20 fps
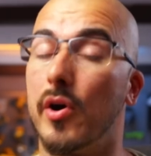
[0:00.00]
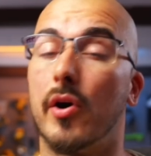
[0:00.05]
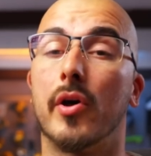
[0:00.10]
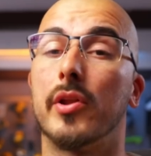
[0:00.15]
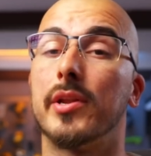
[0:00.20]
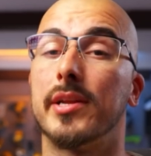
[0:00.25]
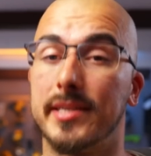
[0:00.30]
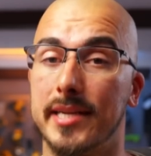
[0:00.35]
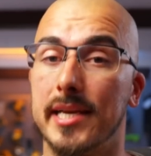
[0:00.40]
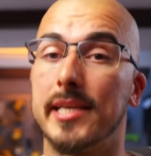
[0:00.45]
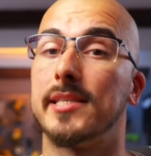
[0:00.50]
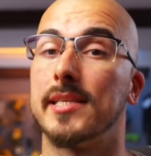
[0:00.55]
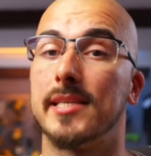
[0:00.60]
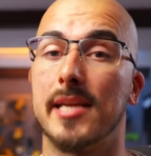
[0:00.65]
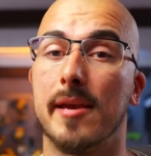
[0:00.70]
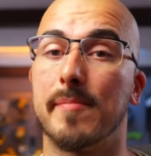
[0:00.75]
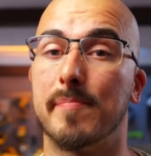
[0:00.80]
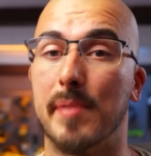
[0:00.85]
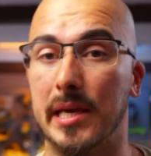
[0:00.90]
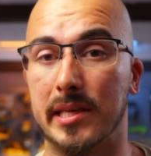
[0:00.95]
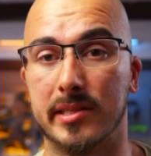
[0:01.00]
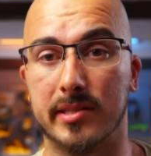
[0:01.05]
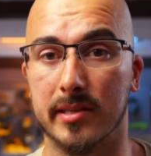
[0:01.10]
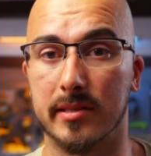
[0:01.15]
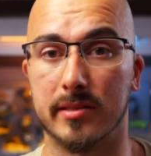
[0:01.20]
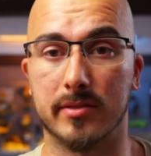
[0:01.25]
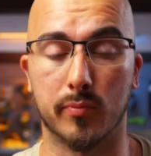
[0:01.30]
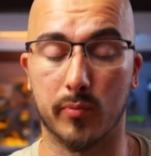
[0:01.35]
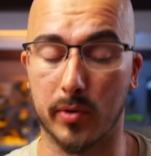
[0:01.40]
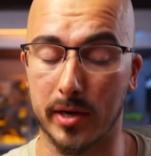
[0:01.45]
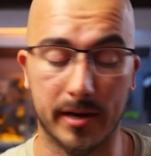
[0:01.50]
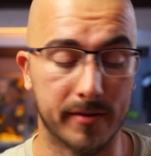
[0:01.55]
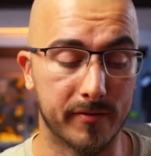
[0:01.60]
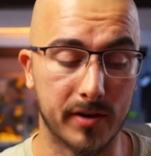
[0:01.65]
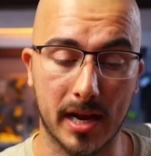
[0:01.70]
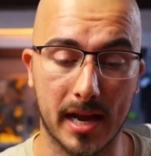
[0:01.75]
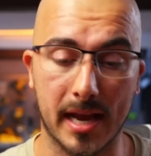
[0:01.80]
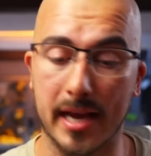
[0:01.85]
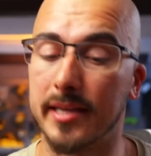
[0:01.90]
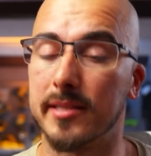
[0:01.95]
on a day-to-day -day basis whenever
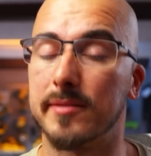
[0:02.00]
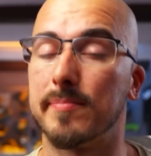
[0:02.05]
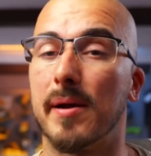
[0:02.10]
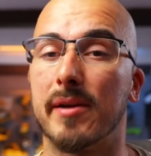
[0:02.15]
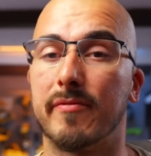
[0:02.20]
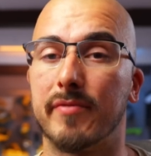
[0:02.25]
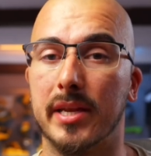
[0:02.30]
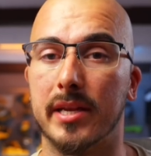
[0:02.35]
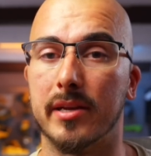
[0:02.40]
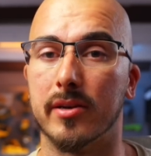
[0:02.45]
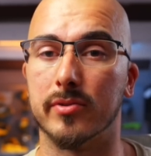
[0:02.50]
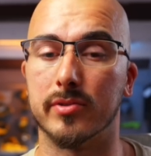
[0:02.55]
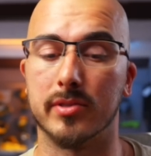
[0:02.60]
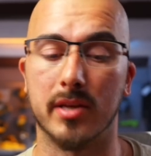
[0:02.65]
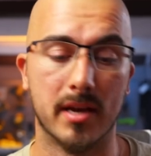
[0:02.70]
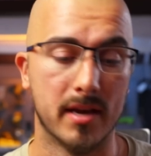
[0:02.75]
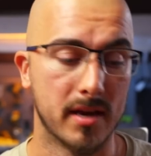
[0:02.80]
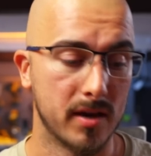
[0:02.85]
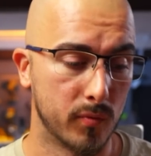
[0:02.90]
I edit my videos,